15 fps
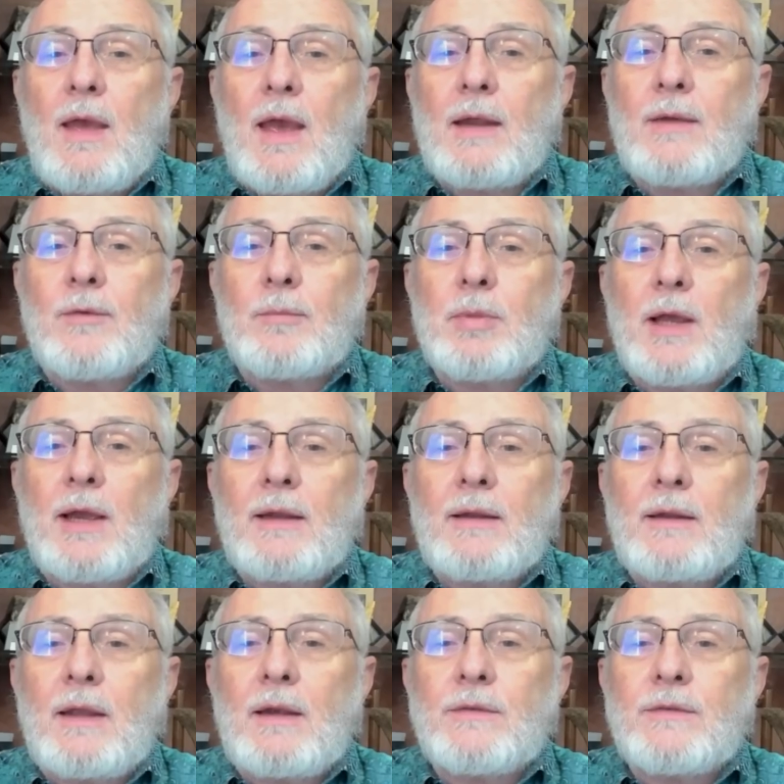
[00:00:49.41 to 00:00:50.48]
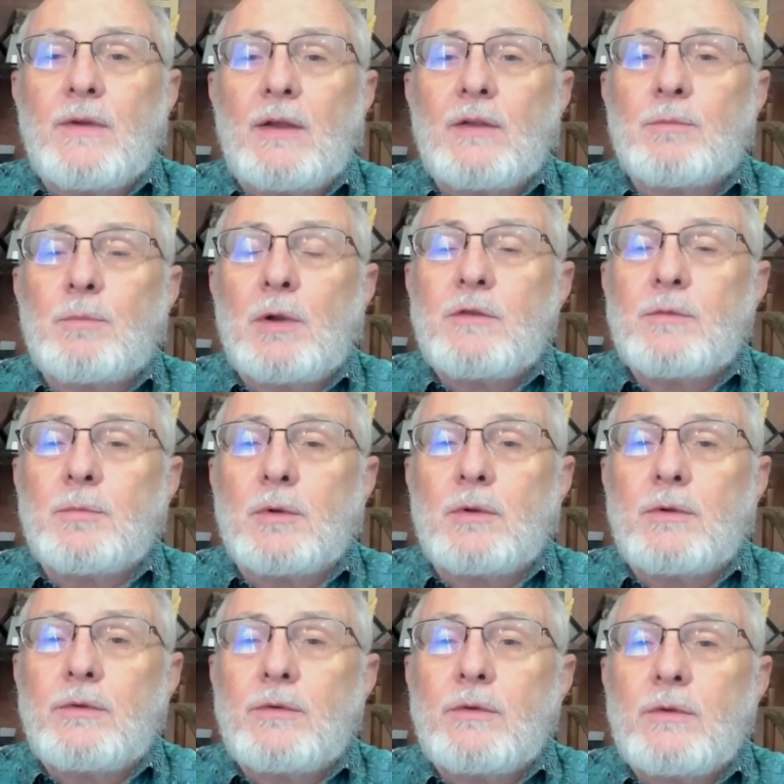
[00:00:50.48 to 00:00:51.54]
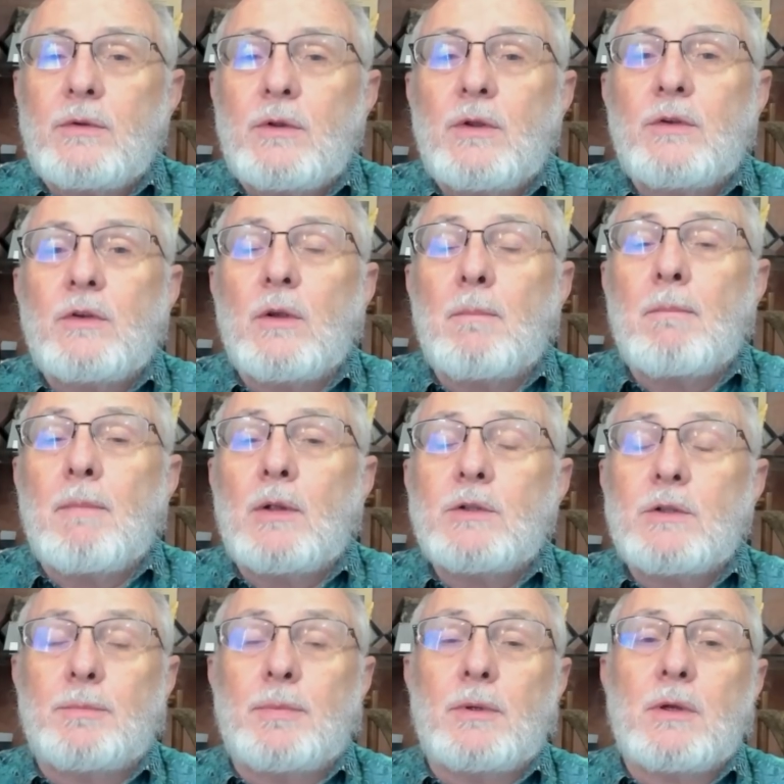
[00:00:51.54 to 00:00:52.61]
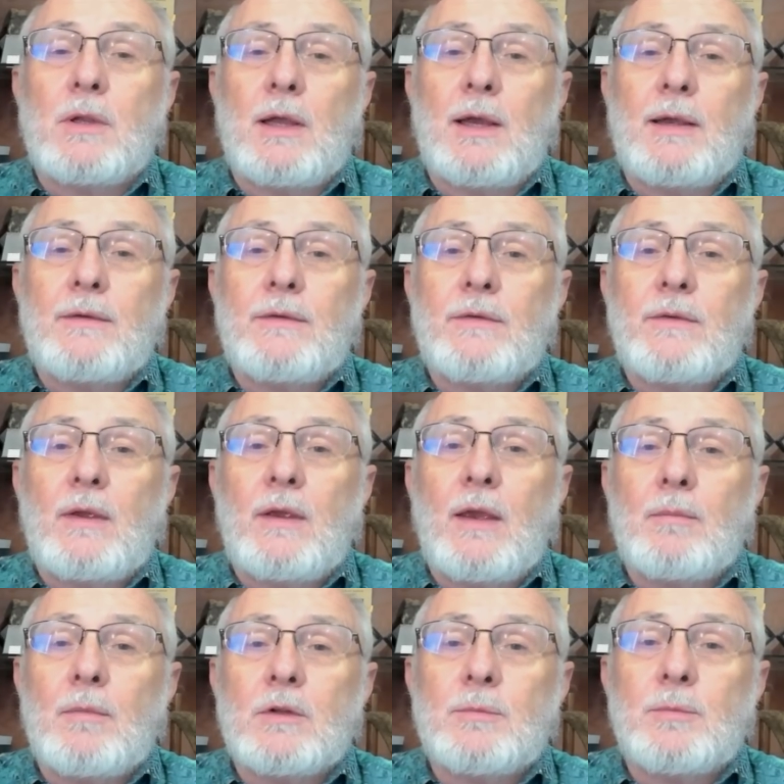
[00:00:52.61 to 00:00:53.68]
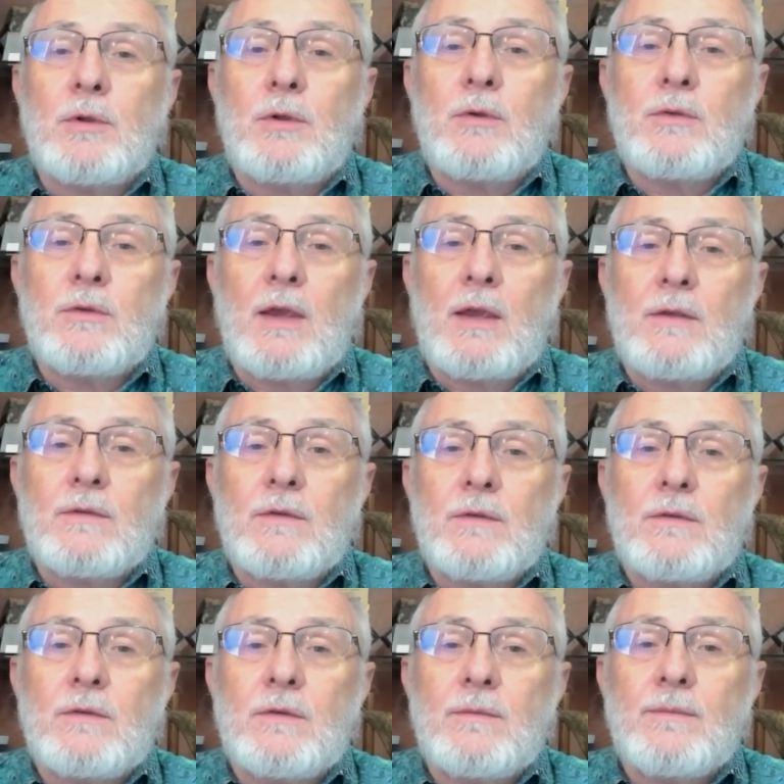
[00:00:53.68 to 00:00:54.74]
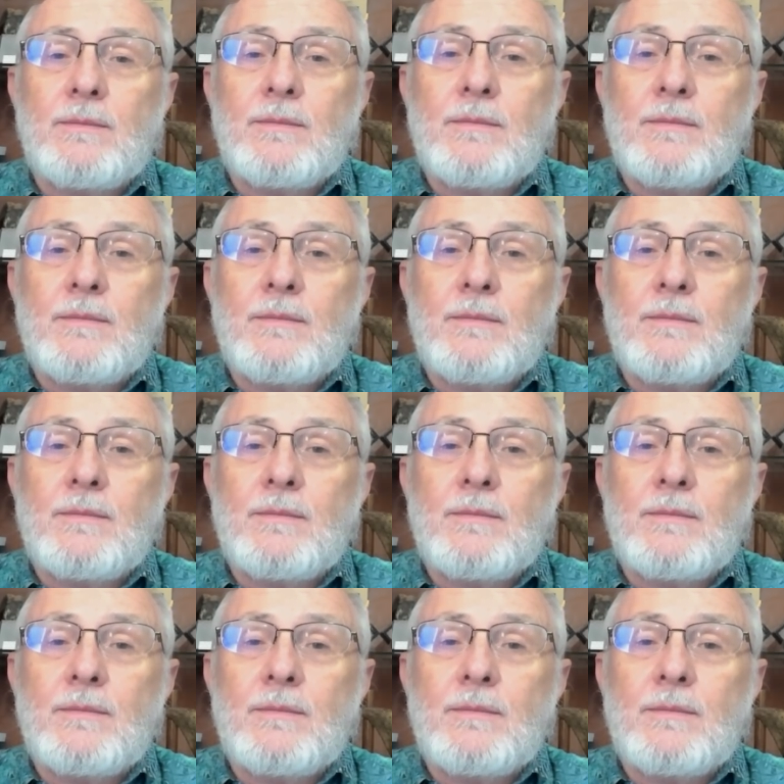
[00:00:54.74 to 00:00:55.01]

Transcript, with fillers: and have applied data science principles to multiple clients and multiple use cases.